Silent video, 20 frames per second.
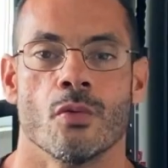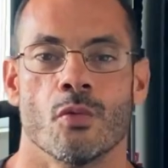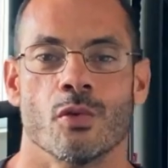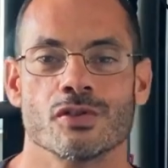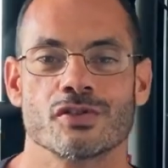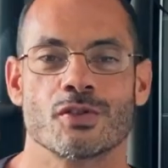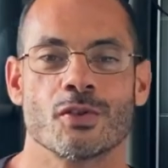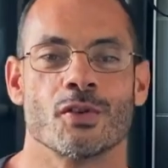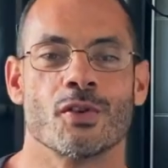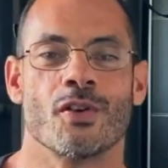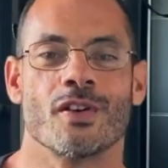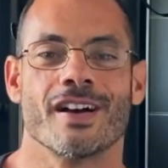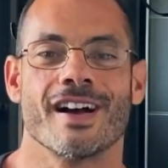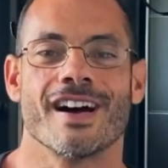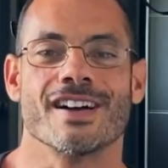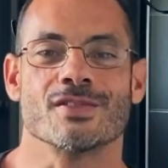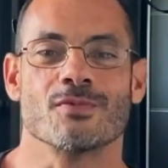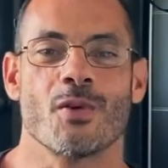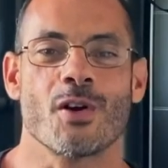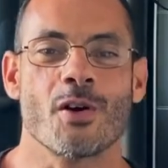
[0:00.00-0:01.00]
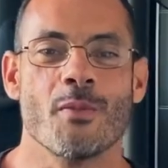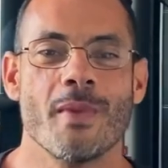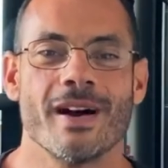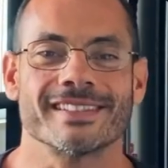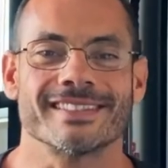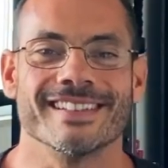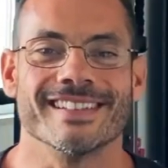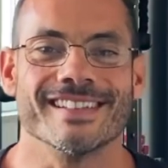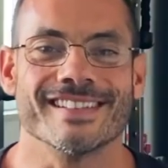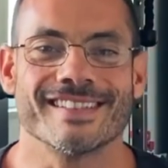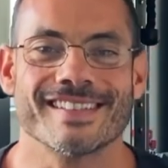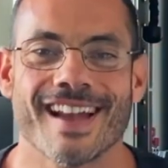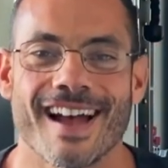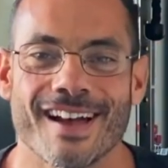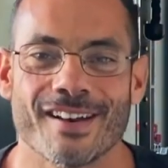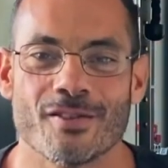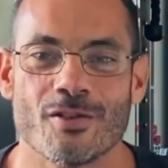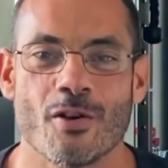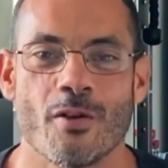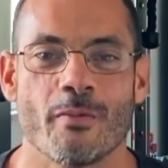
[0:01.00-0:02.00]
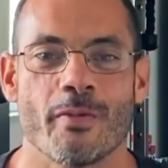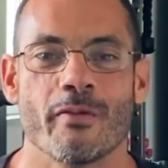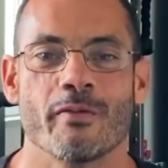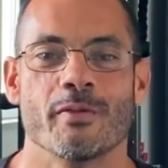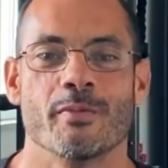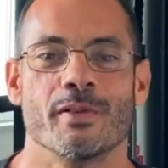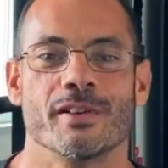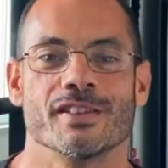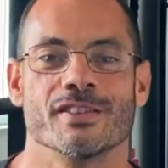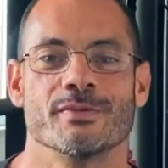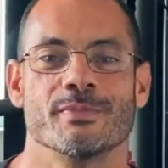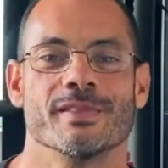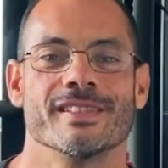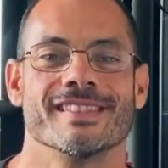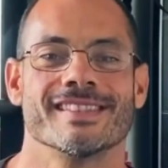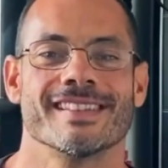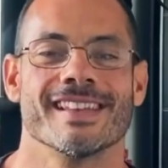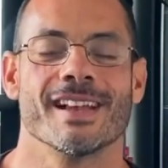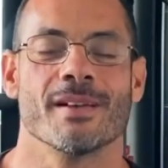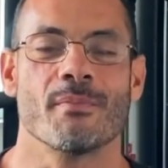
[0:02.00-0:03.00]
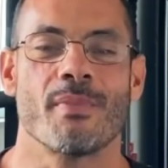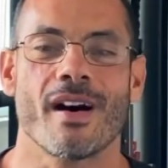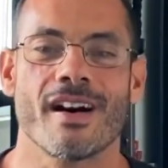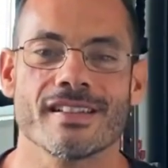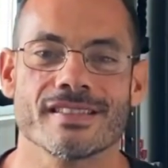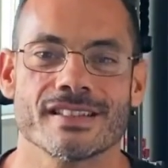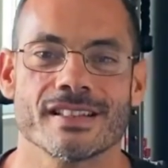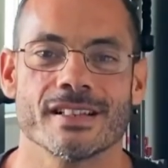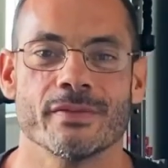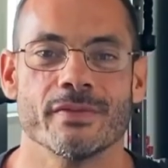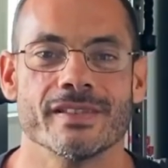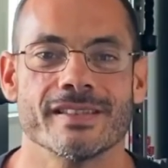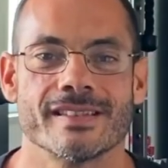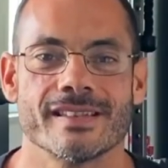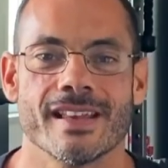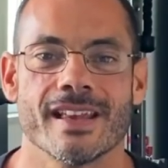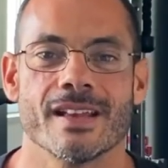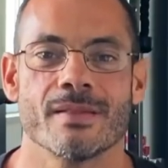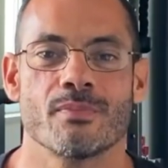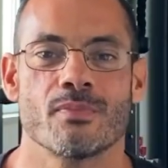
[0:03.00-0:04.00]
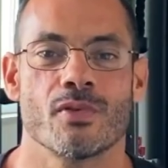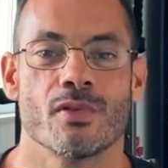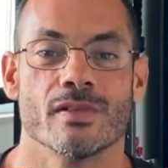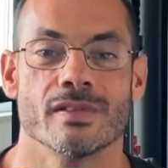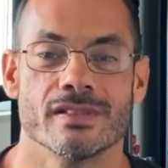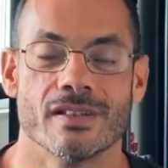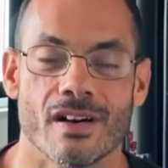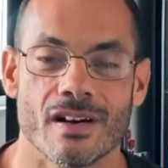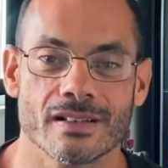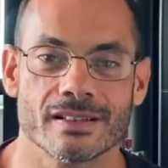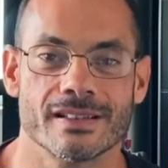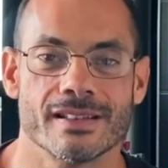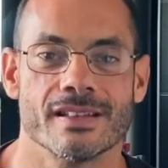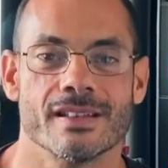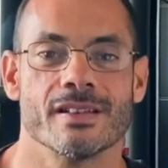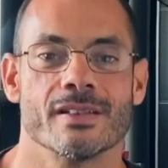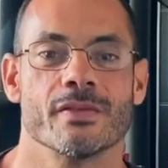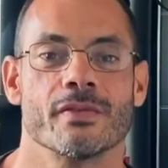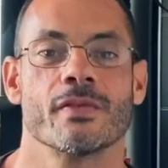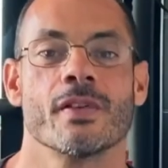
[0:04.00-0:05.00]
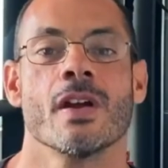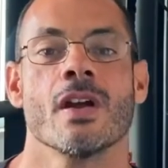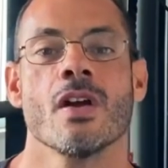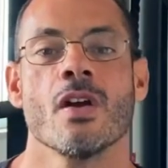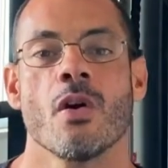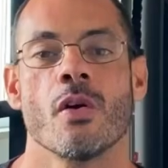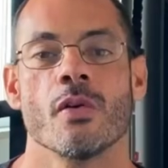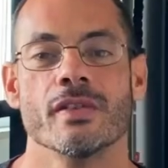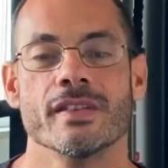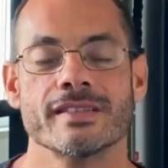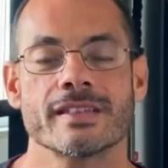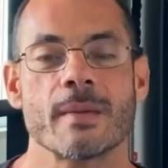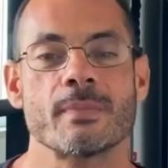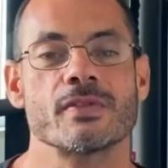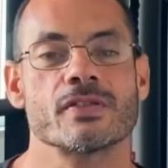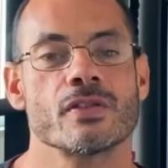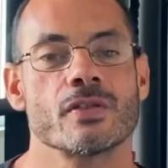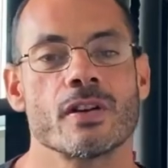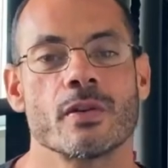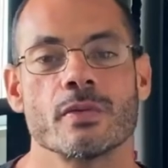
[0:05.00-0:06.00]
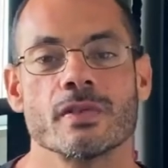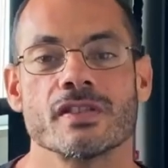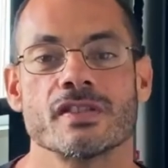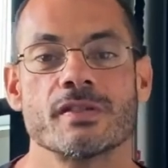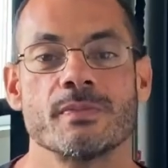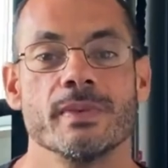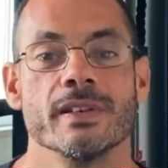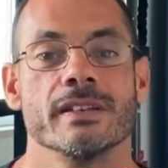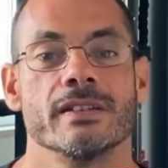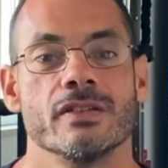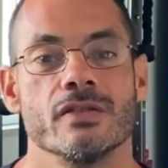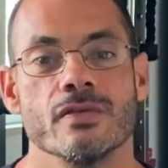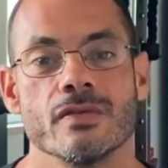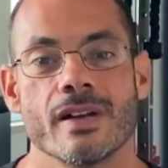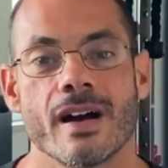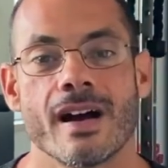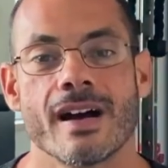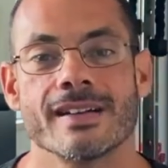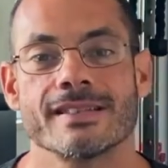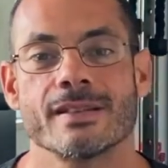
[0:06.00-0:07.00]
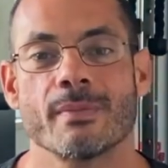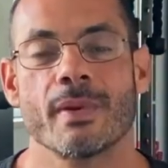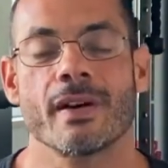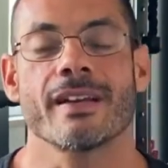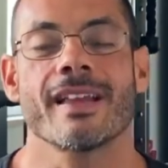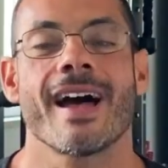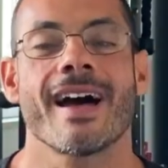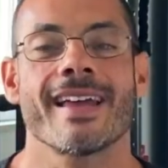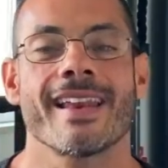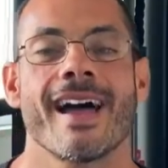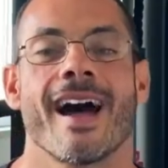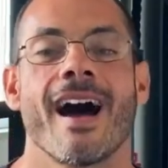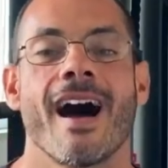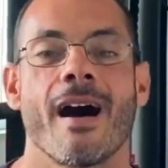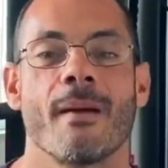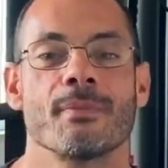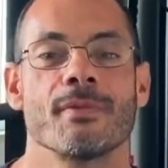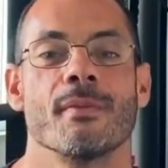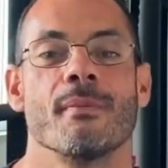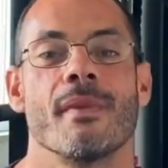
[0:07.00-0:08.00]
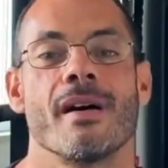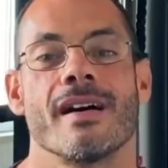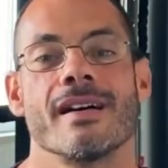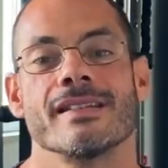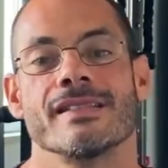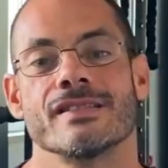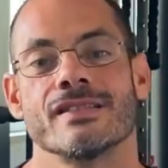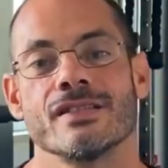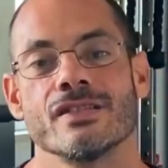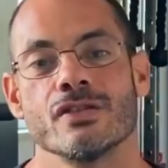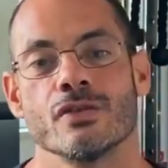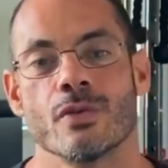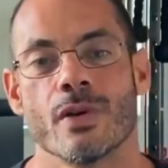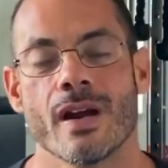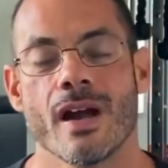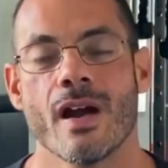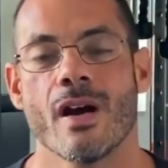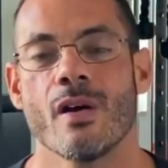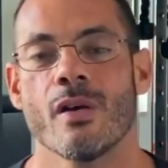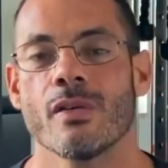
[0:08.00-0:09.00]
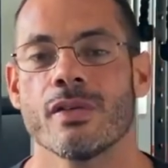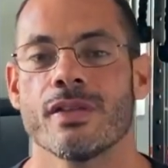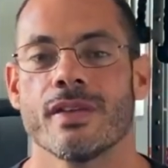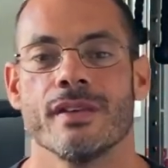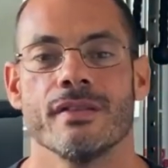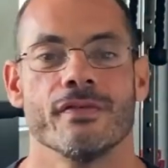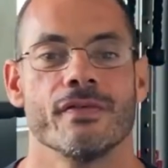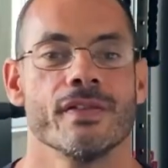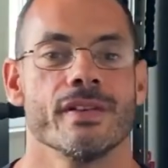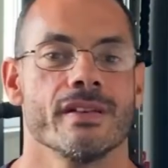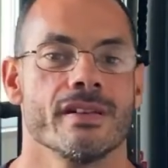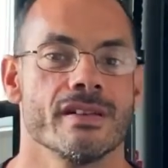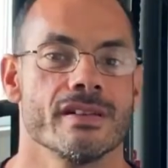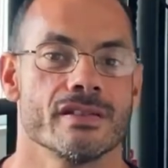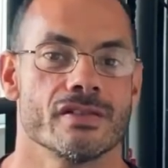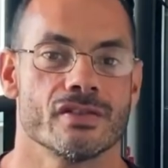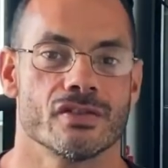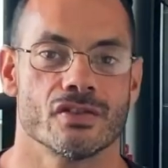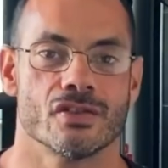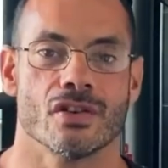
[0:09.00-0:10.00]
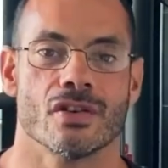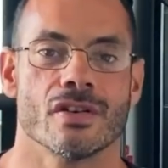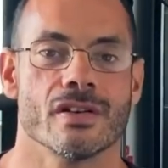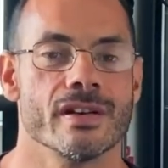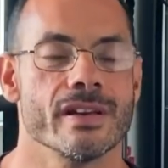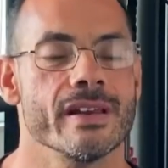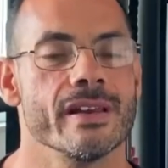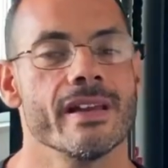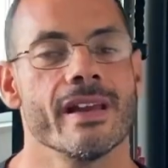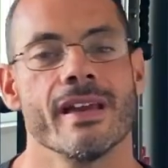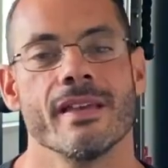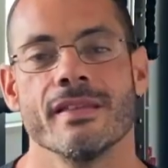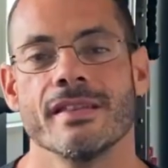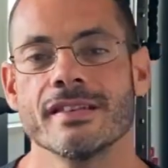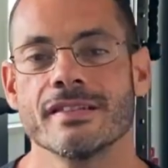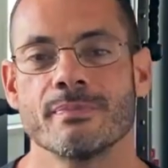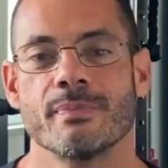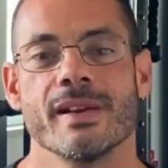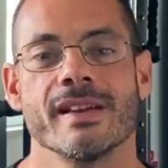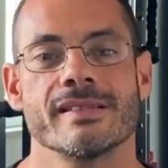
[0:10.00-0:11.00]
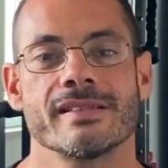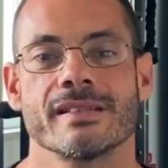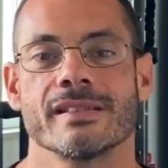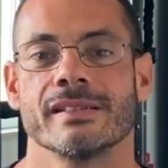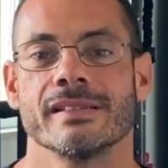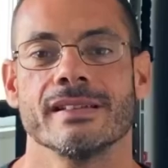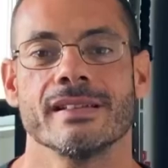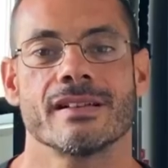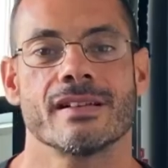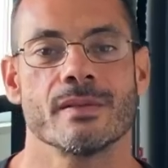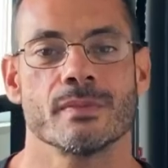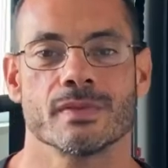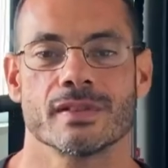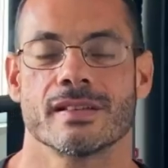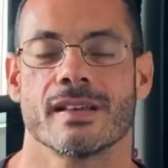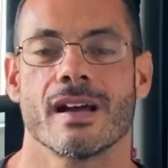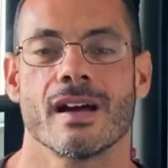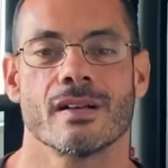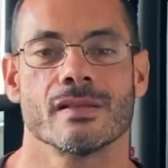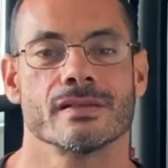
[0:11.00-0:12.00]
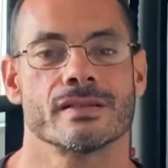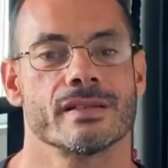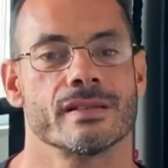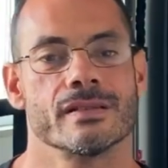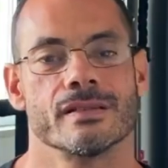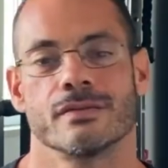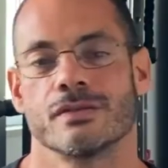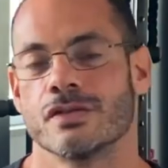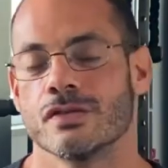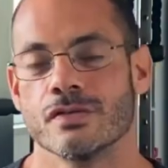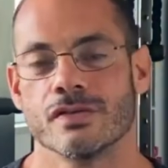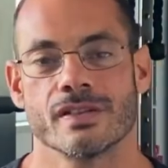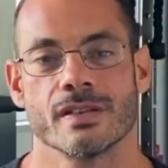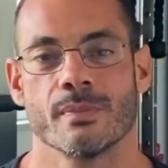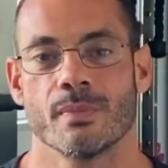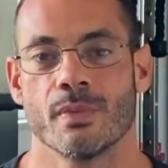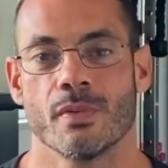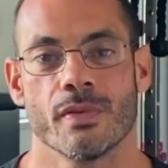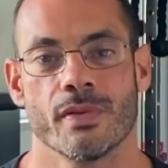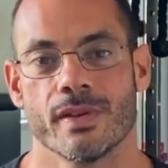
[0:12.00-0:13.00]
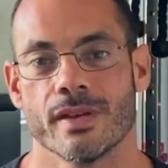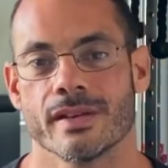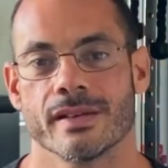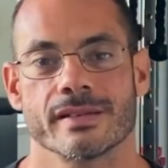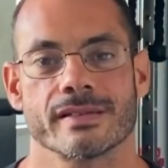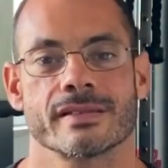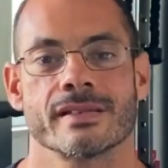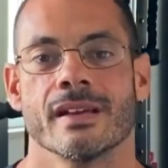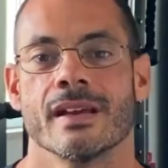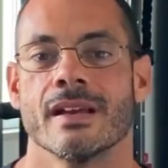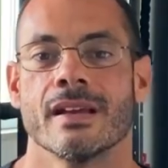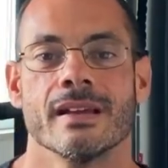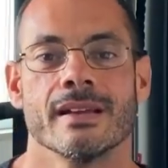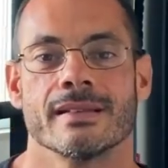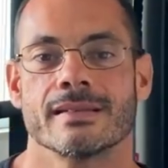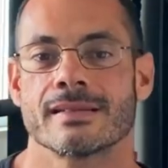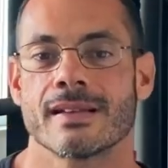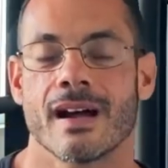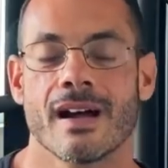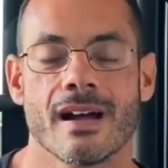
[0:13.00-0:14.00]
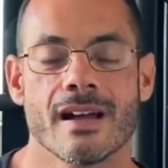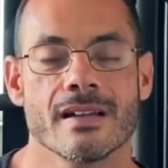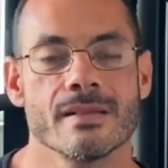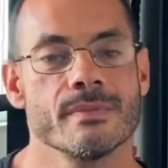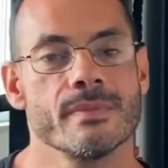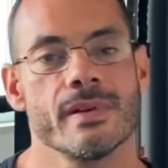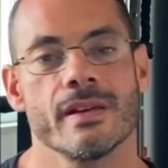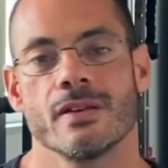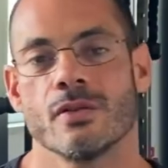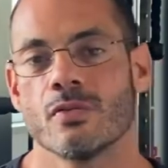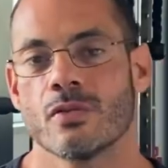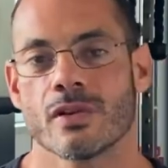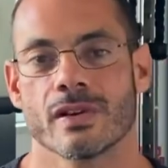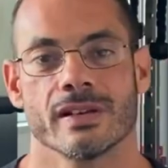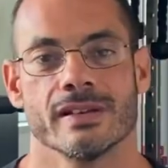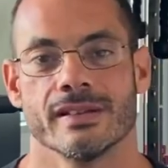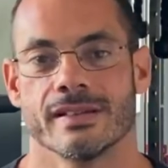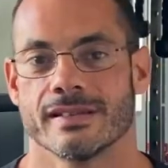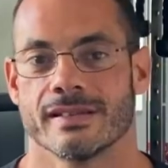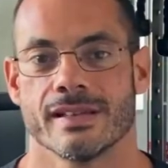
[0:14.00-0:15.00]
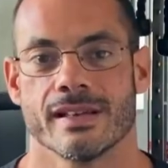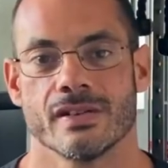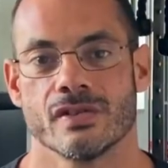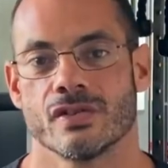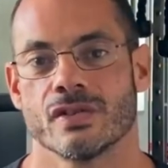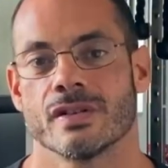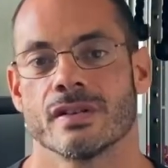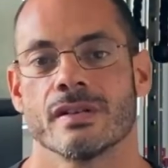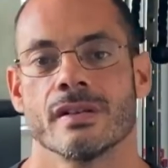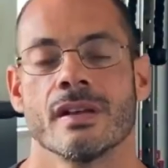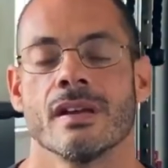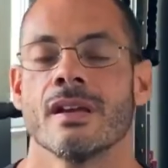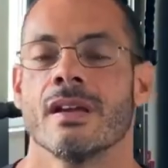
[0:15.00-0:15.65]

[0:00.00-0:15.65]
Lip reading: What's going on, guys? Welcome back to the channel. Hope everybody's been staying positive and staying productive. On this episode, I want to speak to you guys about how to optimize your health and fitness journey. And this basically comes down to two simple things: time and organization.